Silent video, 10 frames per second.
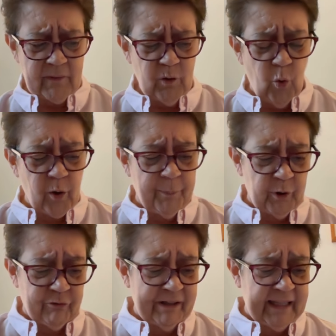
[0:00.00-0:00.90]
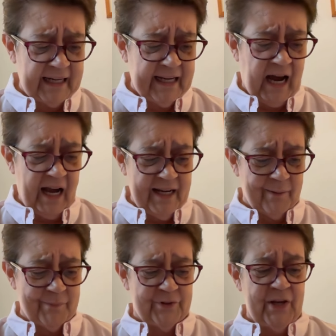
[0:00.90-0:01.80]
or book-related
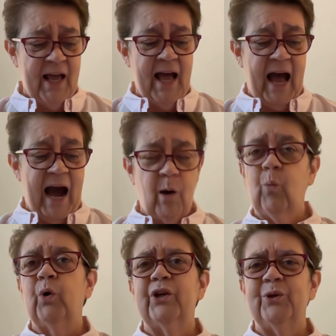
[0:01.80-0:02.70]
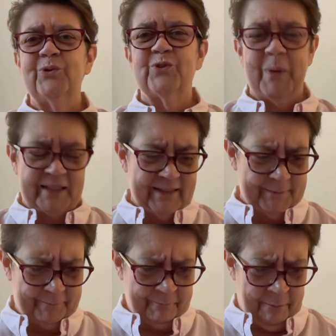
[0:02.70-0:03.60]
items, how would you spend
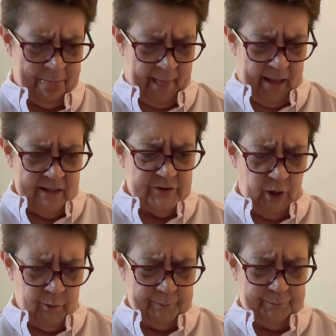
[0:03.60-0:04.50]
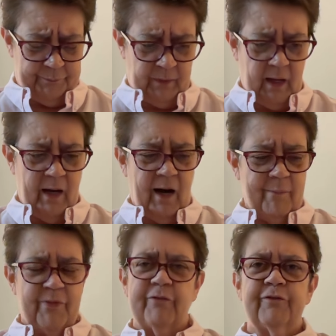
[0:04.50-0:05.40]
it? So,
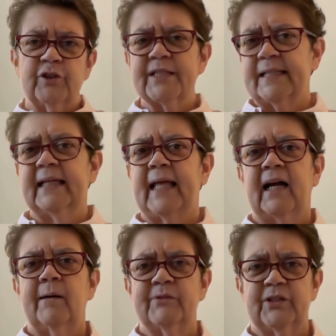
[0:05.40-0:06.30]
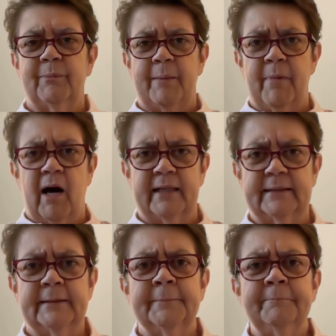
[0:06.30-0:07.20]
the first thing that comes to my mind